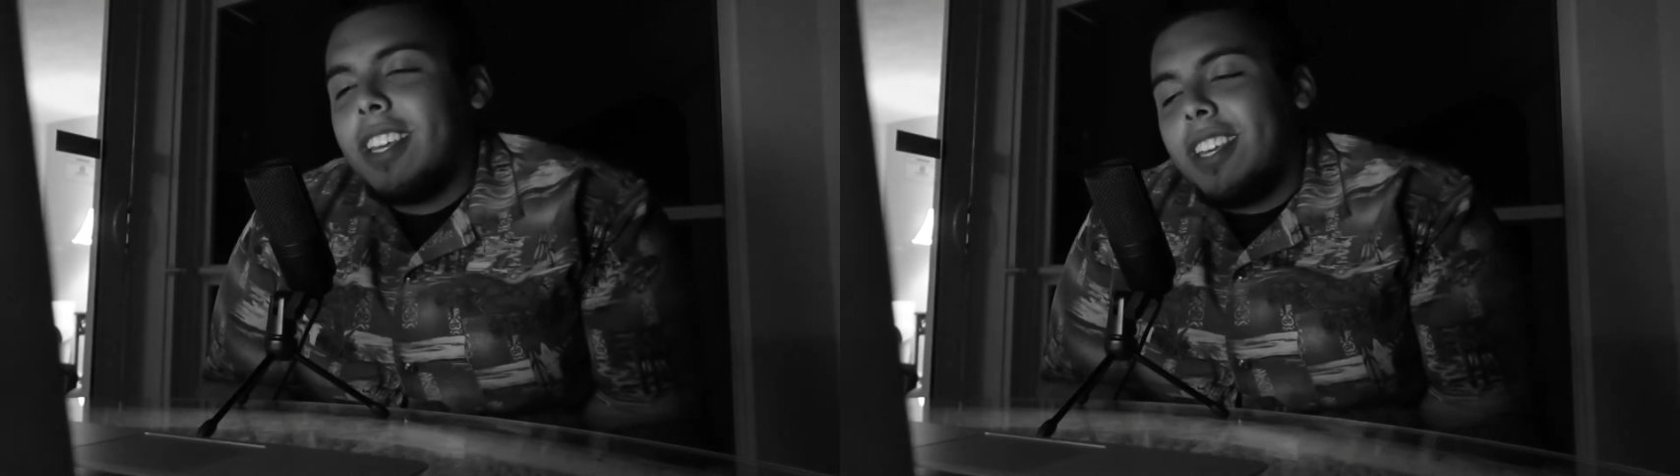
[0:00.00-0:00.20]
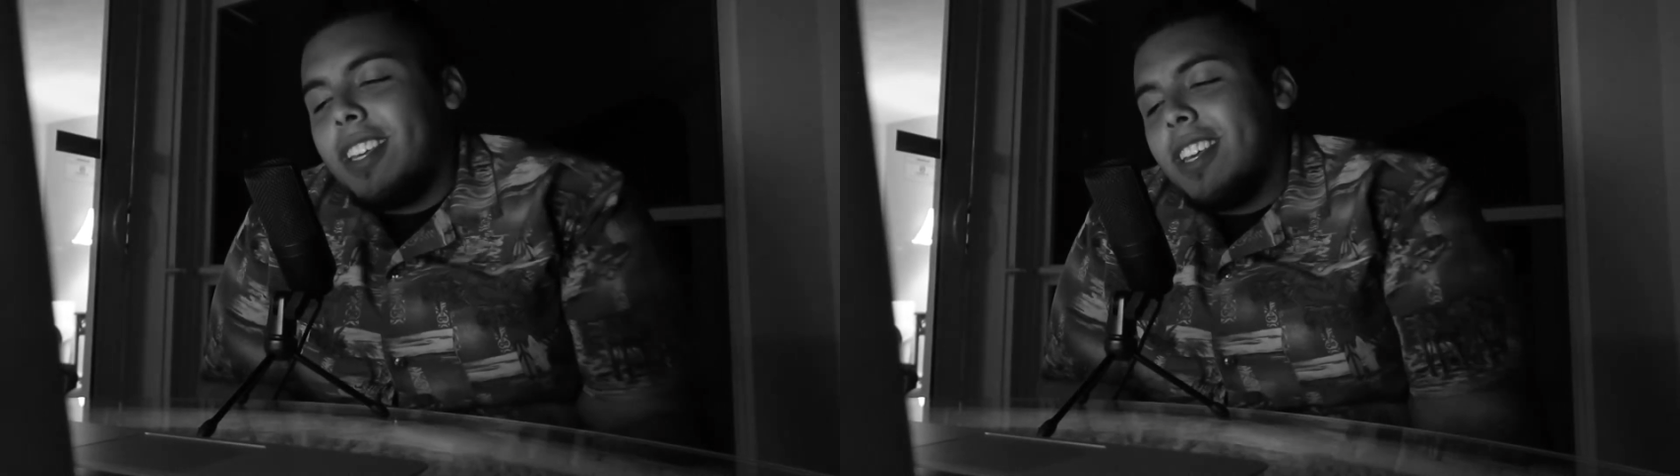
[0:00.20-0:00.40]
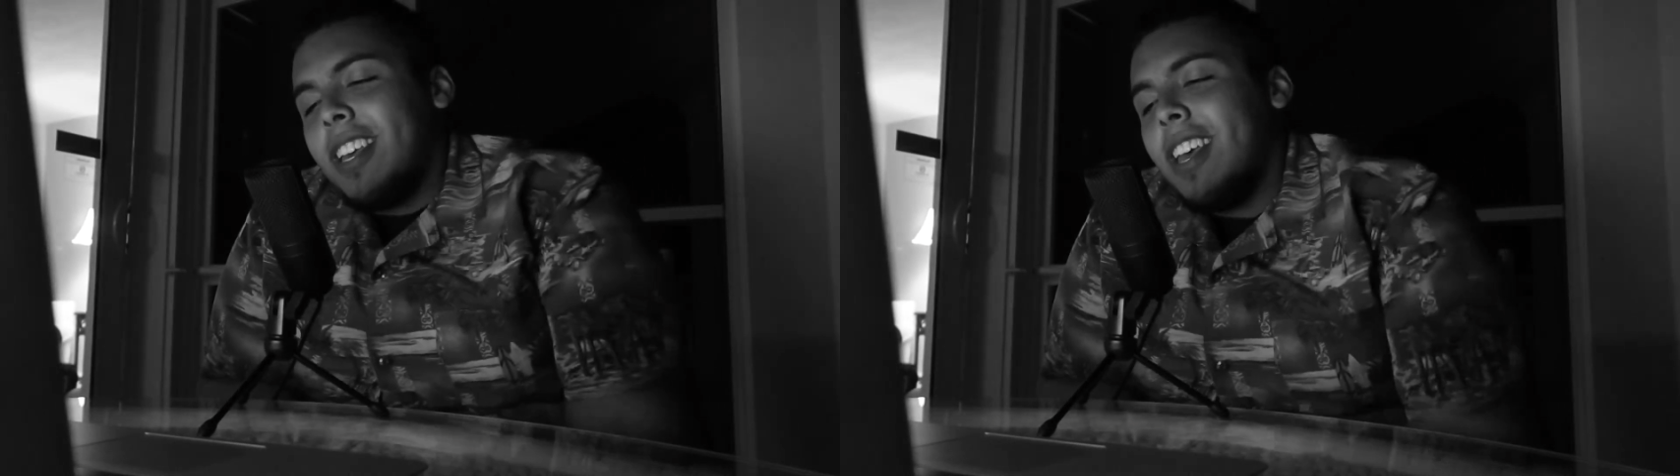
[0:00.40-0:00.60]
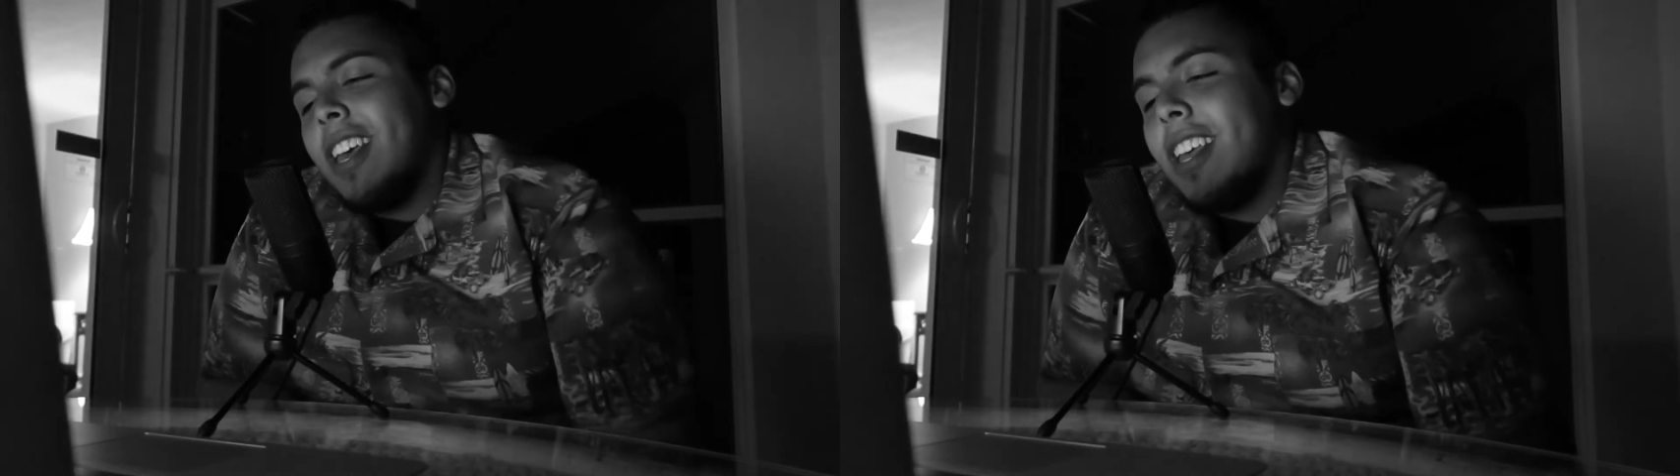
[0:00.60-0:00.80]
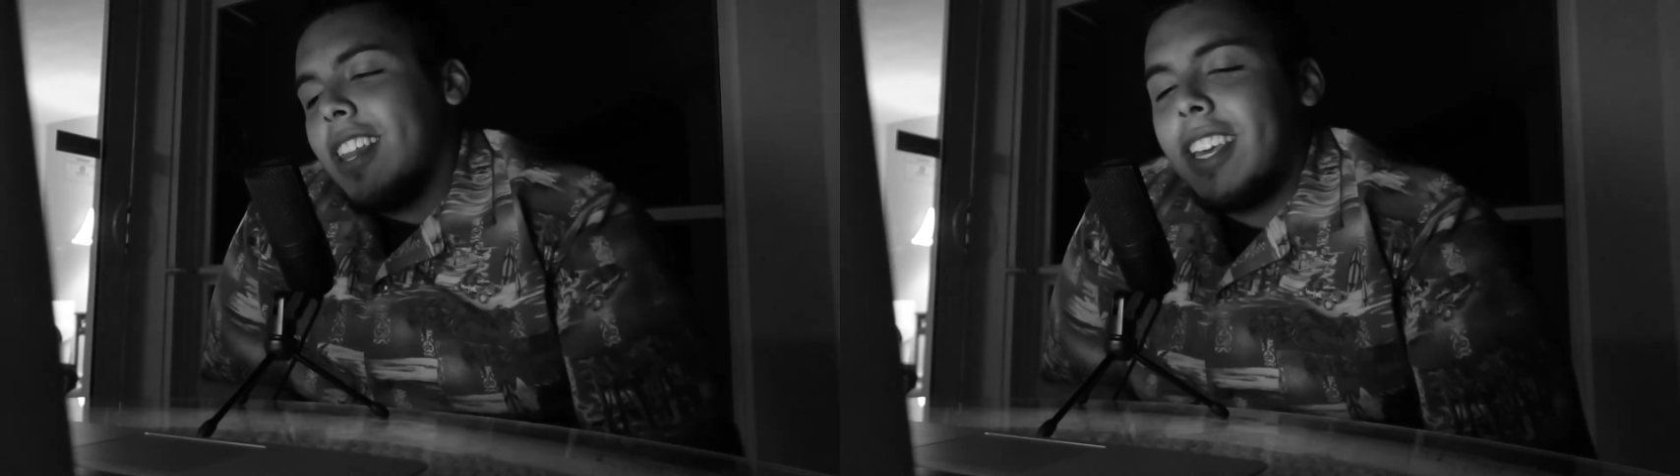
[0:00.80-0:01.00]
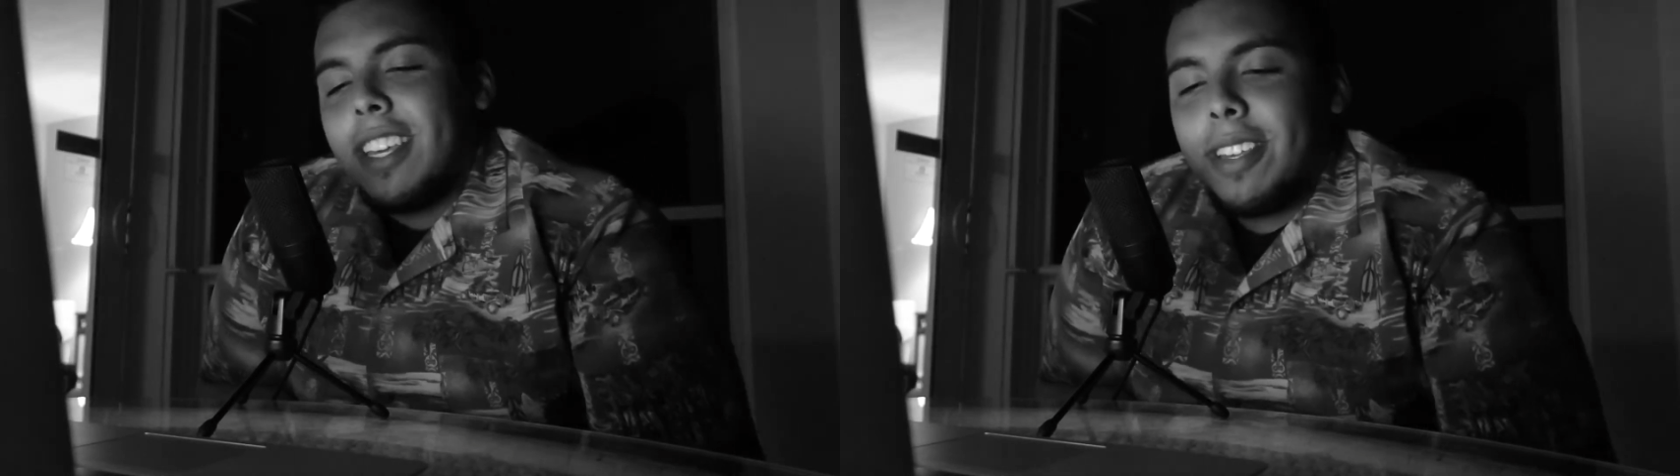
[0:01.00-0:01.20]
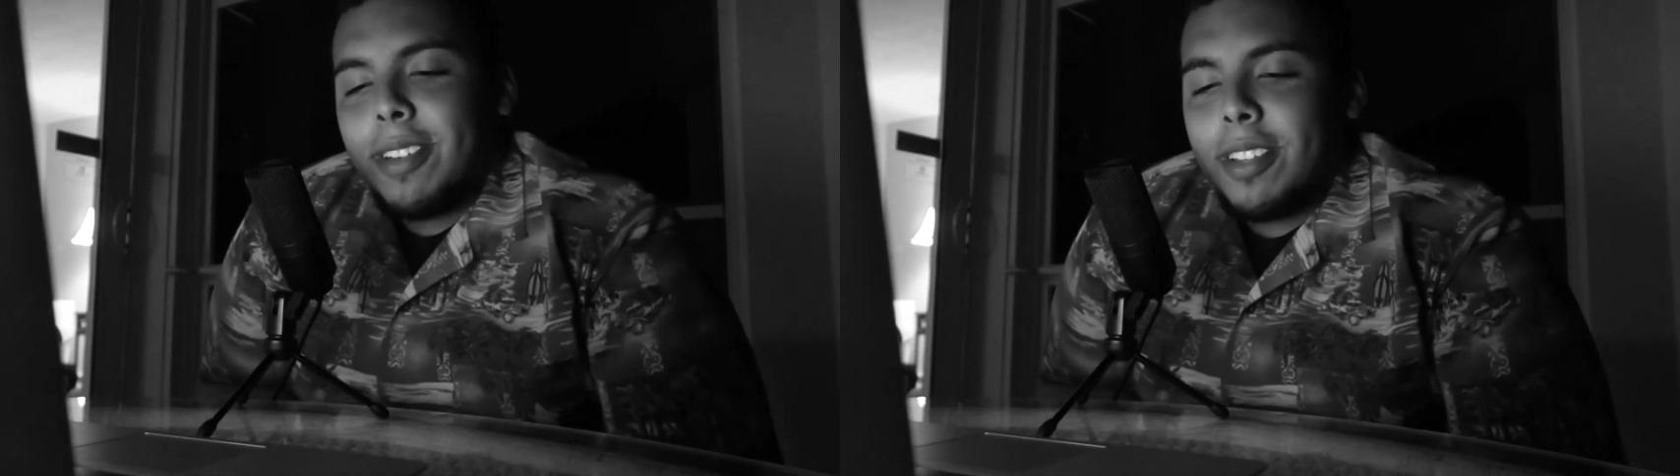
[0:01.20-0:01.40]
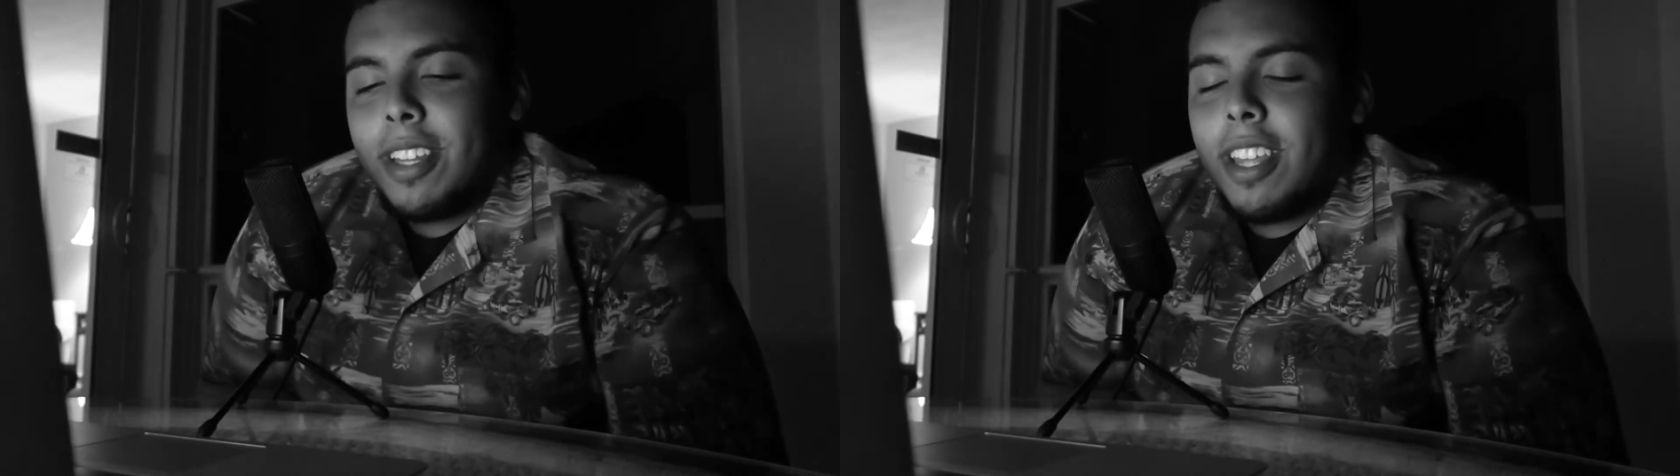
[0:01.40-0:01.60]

Like, the